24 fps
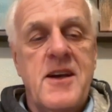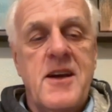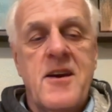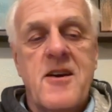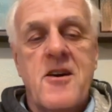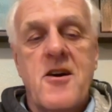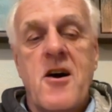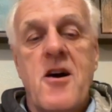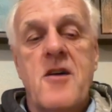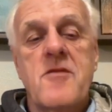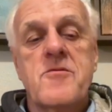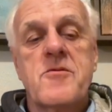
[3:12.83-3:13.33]

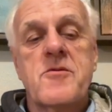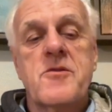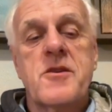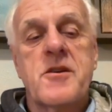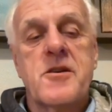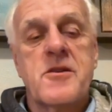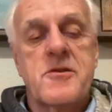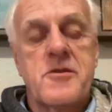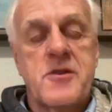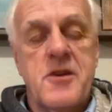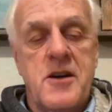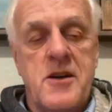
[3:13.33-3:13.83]
Conrad
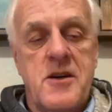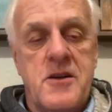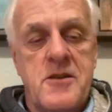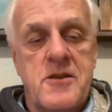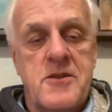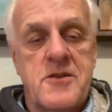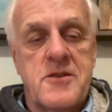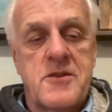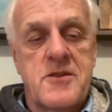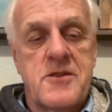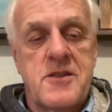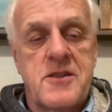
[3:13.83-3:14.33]

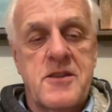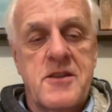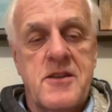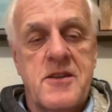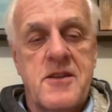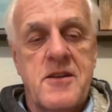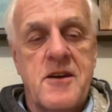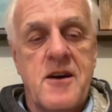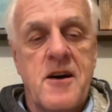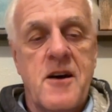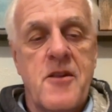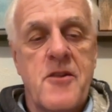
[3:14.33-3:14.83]
hotels,
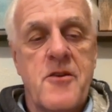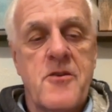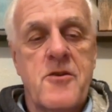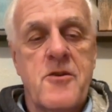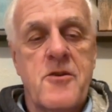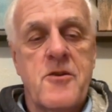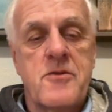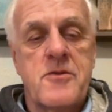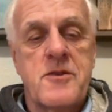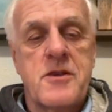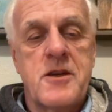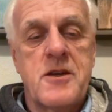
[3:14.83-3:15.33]
other
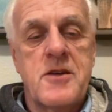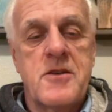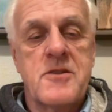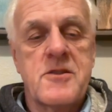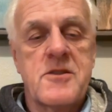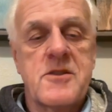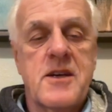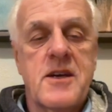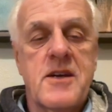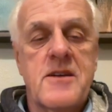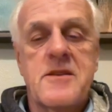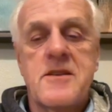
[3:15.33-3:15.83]

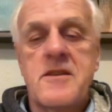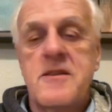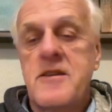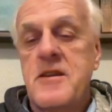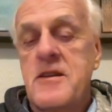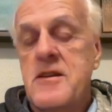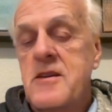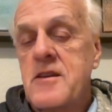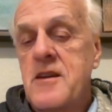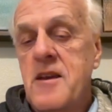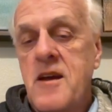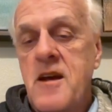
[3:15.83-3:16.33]
hotels like
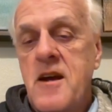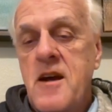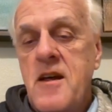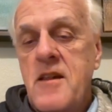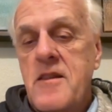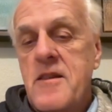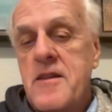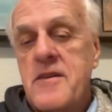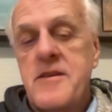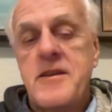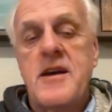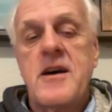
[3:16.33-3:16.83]

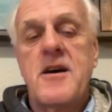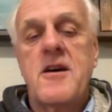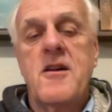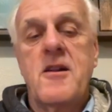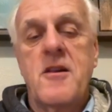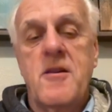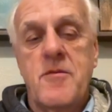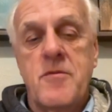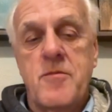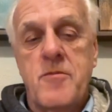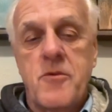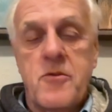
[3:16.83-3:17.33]
the
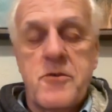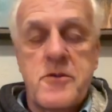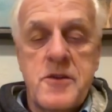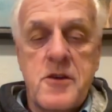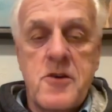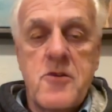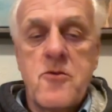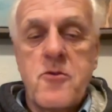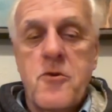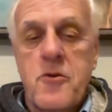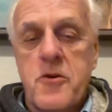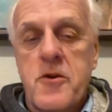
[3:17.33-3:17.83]
Del or
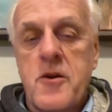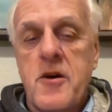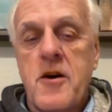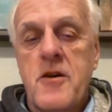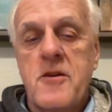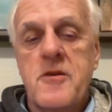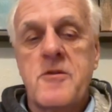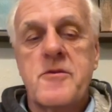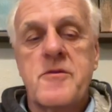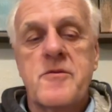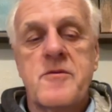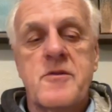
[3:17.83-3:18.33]
Del
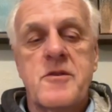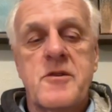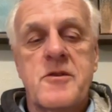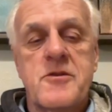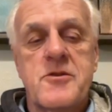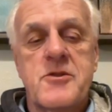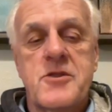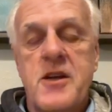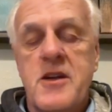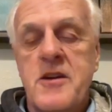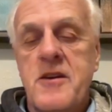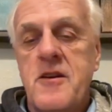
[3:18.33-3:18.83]
Coronado near
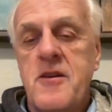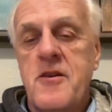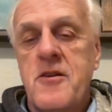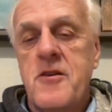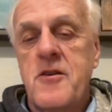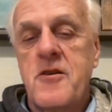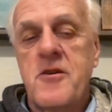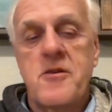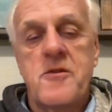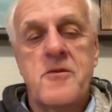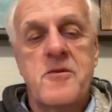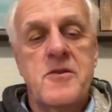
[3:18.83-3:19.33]
San
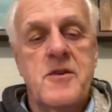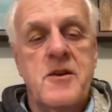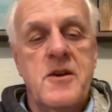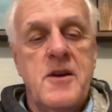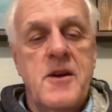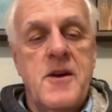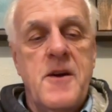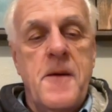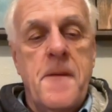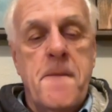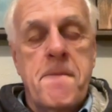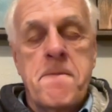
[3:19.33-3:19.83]
Diego,
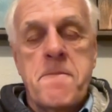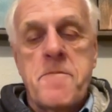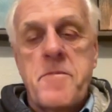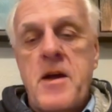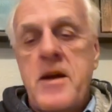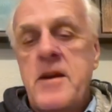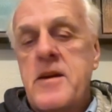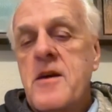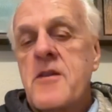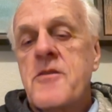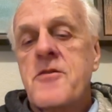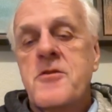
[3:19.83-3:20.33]

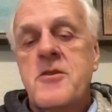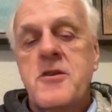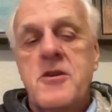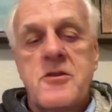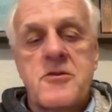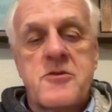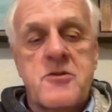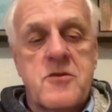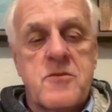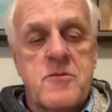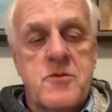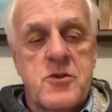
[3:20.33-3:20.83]
and other
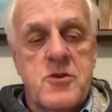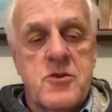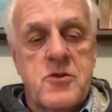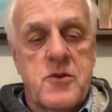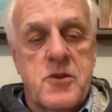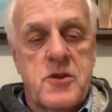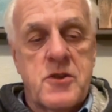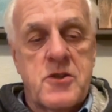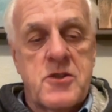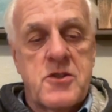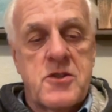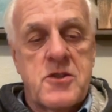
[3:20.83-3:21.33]
Hilton
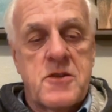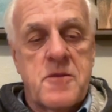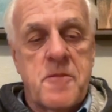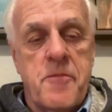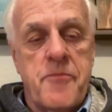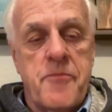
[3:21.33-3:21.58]
resorts.